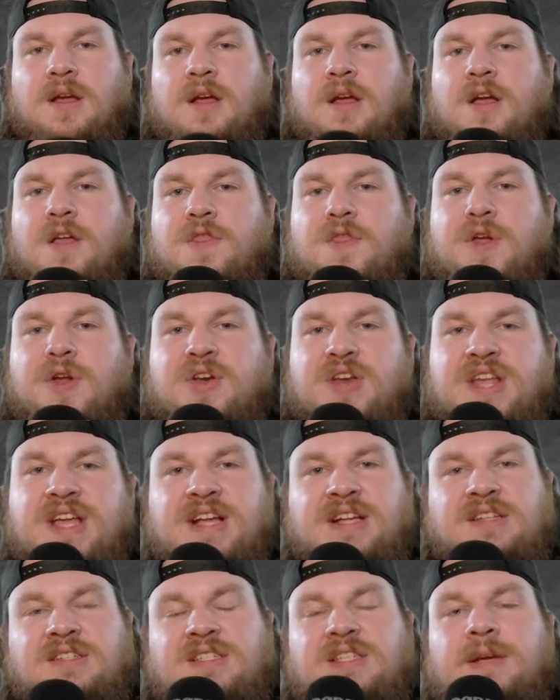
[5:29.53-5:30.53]
There
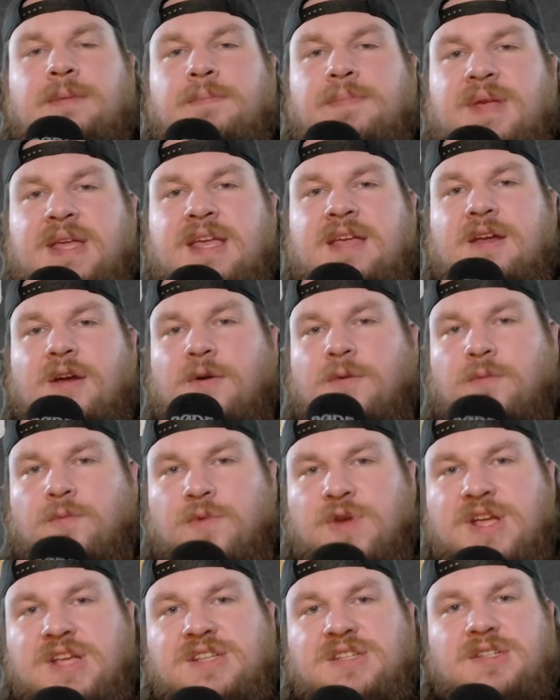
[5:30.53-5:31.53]
needs to be a
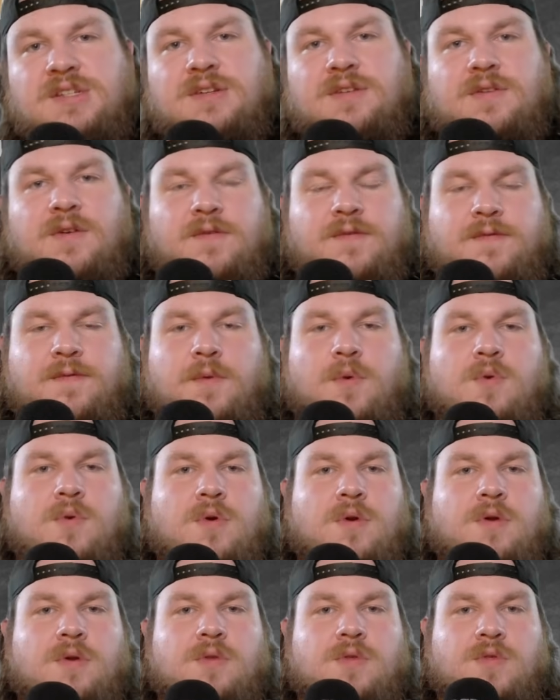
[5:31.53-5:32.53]
reason
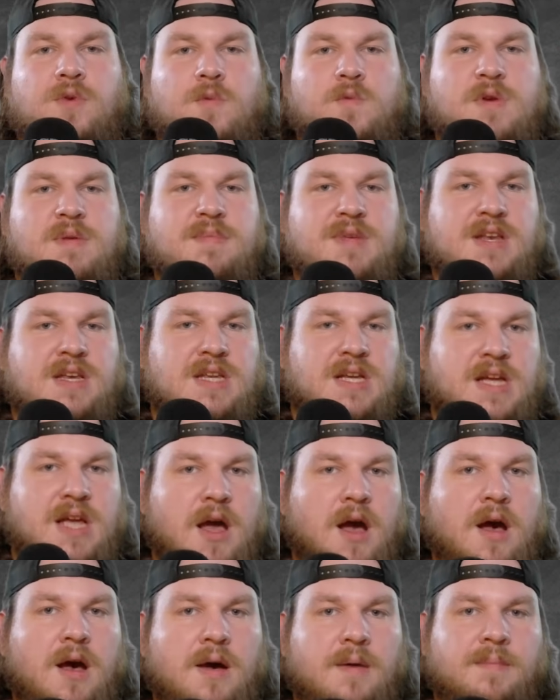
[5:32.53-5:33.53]
for the women to
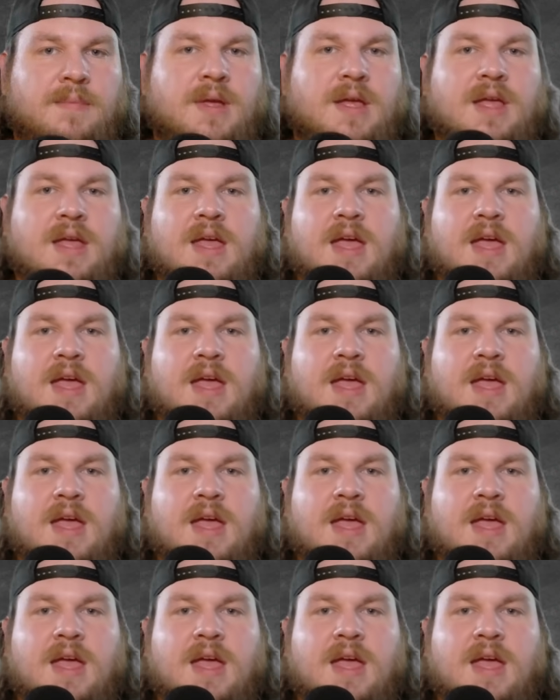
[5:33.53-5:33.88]
come